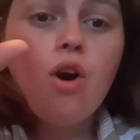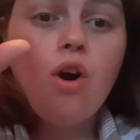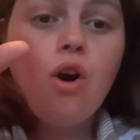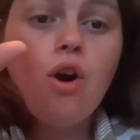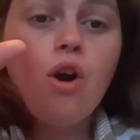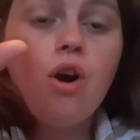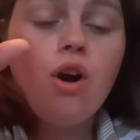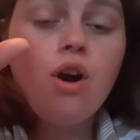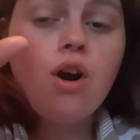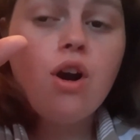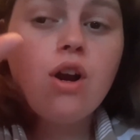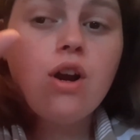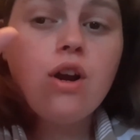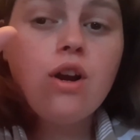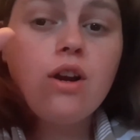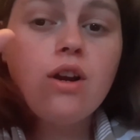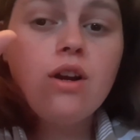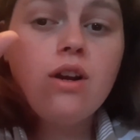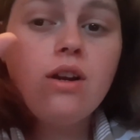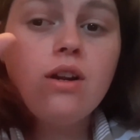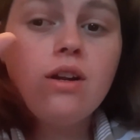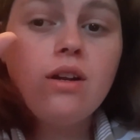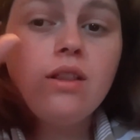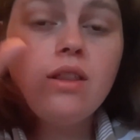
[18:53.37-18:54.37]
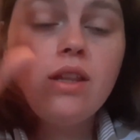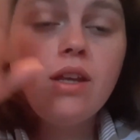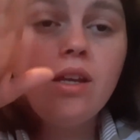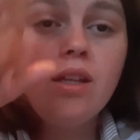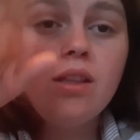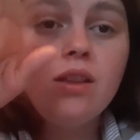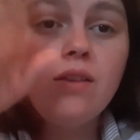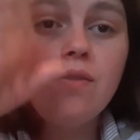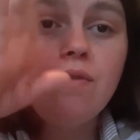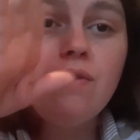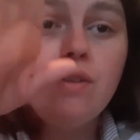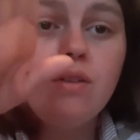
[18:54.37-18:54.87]
are,
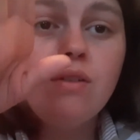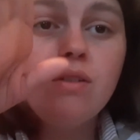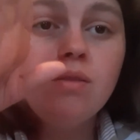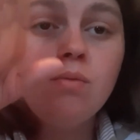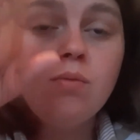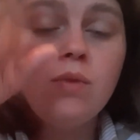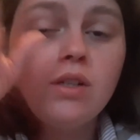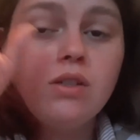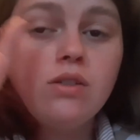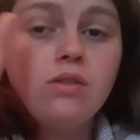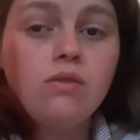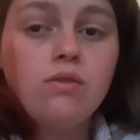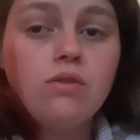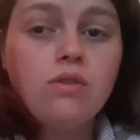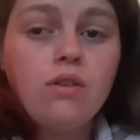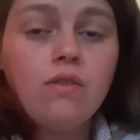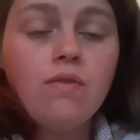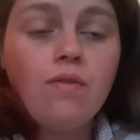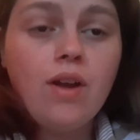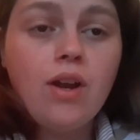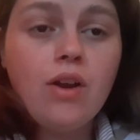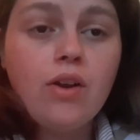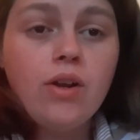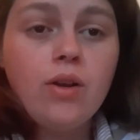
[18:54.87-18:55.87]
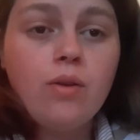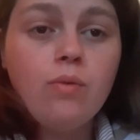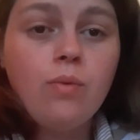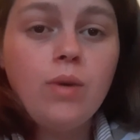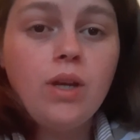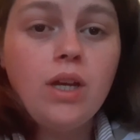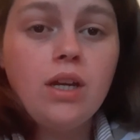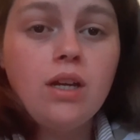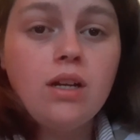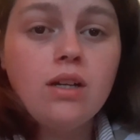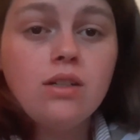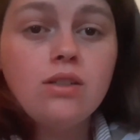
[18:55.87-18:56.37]
like, the focus muscles are very
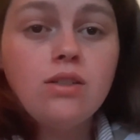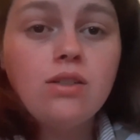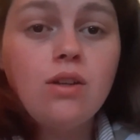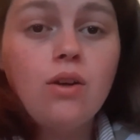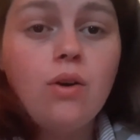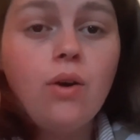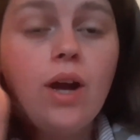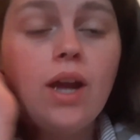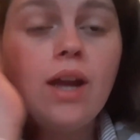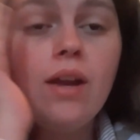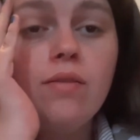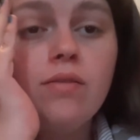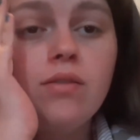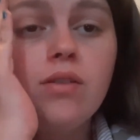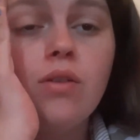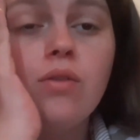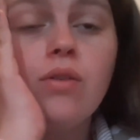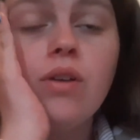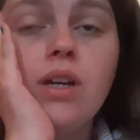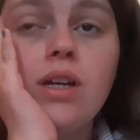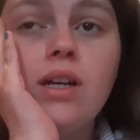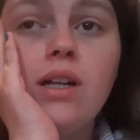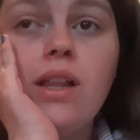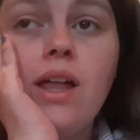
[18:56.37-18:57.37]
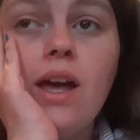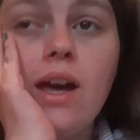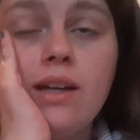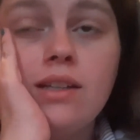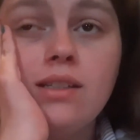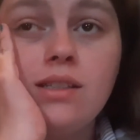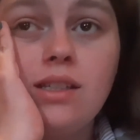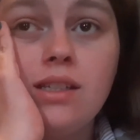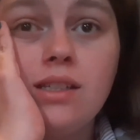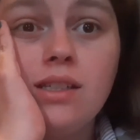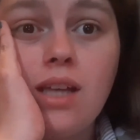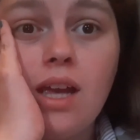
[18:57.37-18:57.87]
weak. So I have to go get
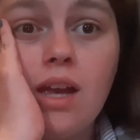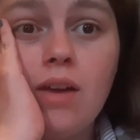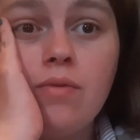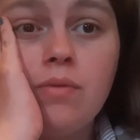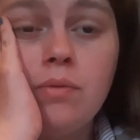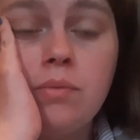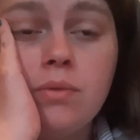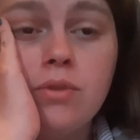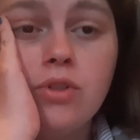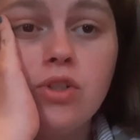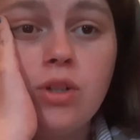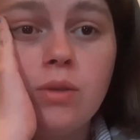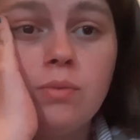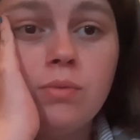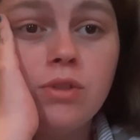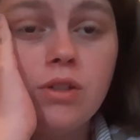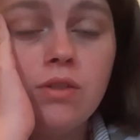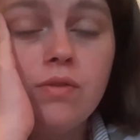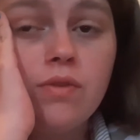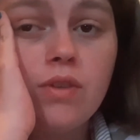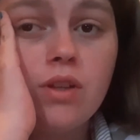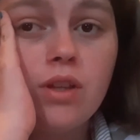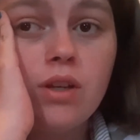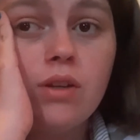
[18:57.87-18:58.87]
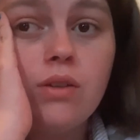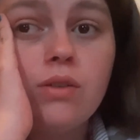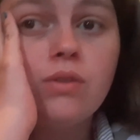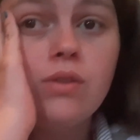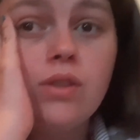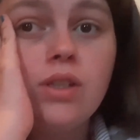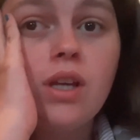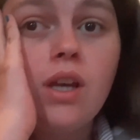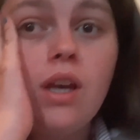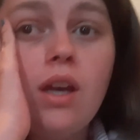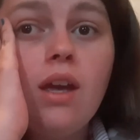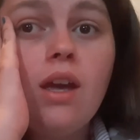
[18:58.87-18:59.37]
glasses. I have a prescription for
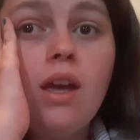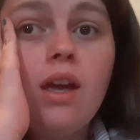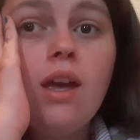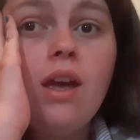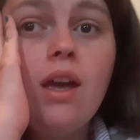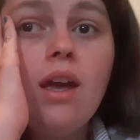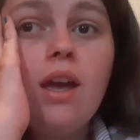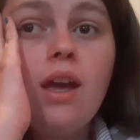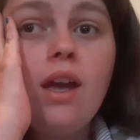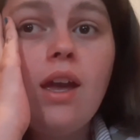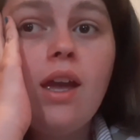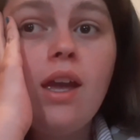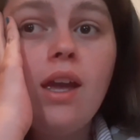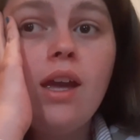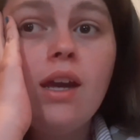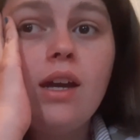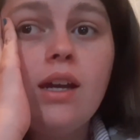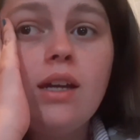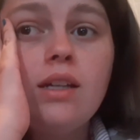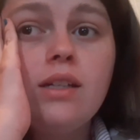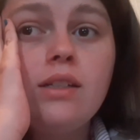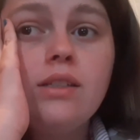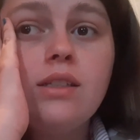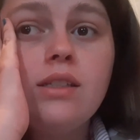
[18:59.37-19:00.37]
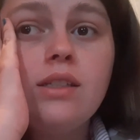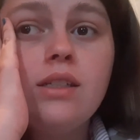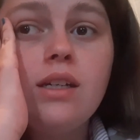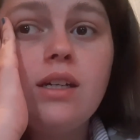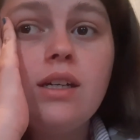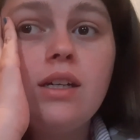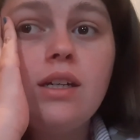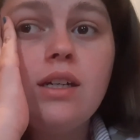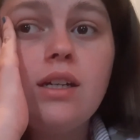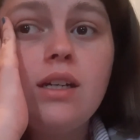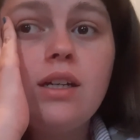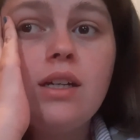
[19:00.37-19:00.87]
those. And
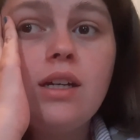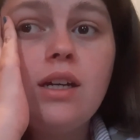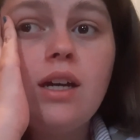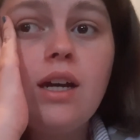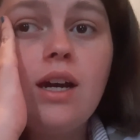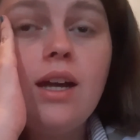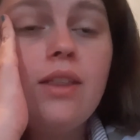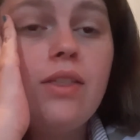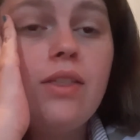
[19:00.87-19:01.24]
I